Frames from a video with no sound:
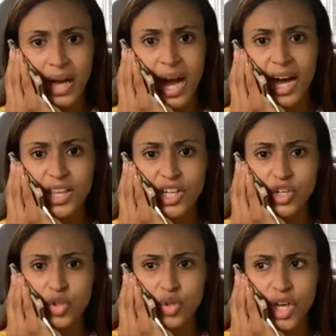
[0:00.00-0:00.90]

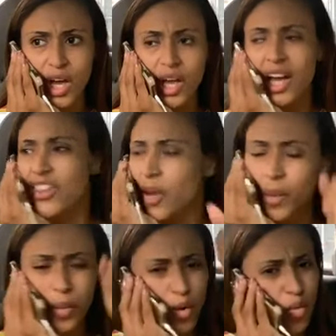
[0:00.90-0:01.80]
Hallelujah, that
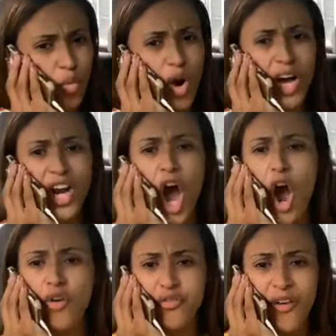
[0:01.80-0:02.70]
we would run
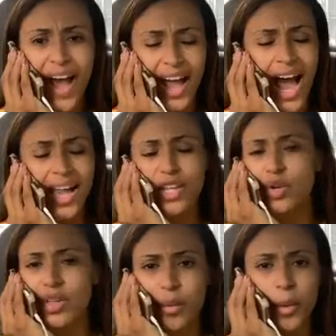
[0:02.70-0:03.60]
our fight.
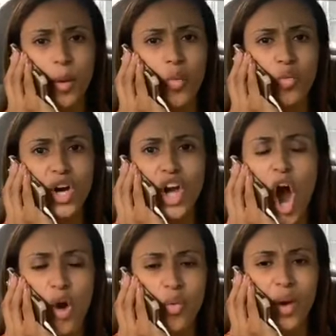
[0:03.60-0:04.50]
Hallelujah, that we will run
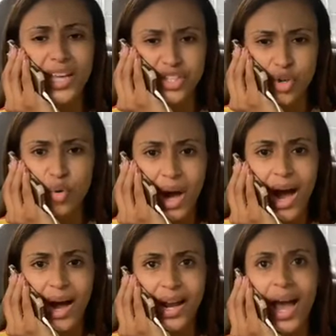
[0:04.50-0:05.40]
our race, oh
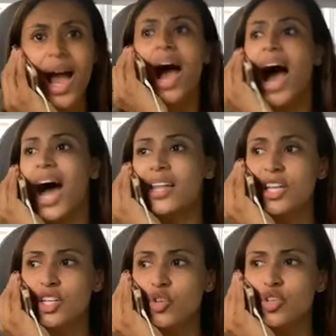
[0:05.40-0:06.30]
God.
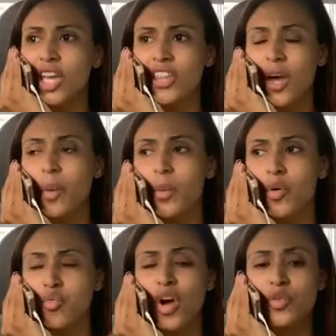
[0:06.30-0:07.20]
Hallelujah, that we
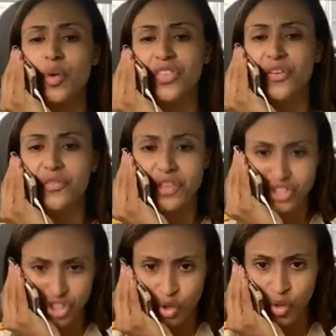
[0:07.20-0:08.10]
would run with the
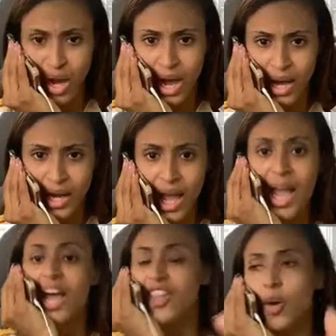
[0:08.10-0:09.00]
vision, oh God.
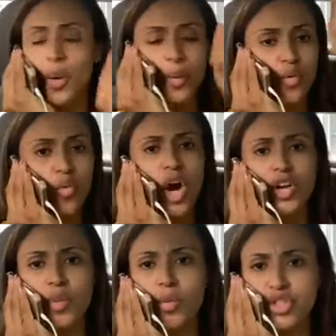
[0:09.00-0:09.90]
That we would
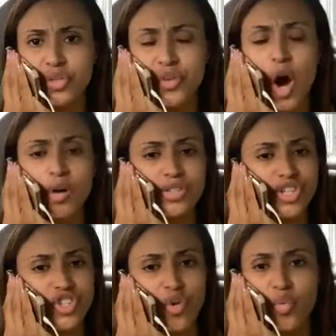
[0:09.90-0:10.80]
run with what you've caused
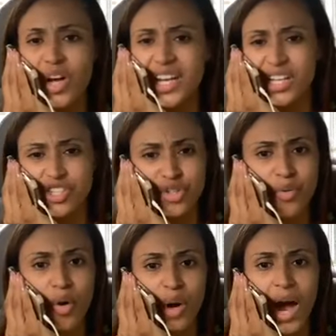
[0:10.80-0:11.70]
us to run
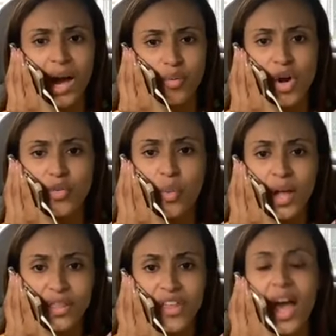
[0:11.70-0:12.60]
into, oh God. Run
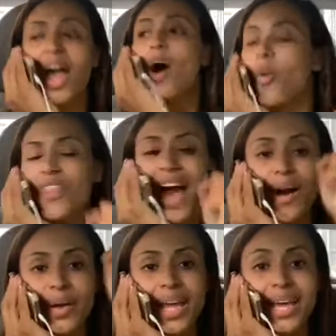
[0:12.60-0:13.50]
with,
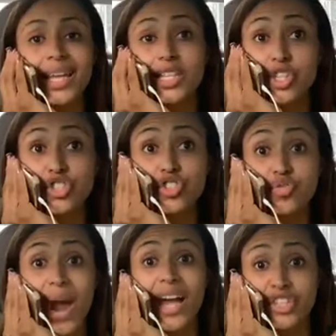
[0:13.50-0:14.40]
without any
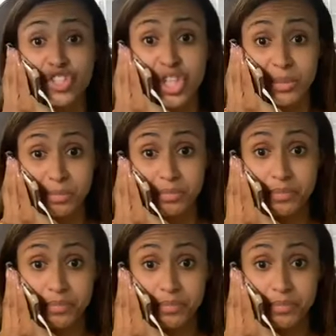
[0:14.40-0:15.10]
distraction.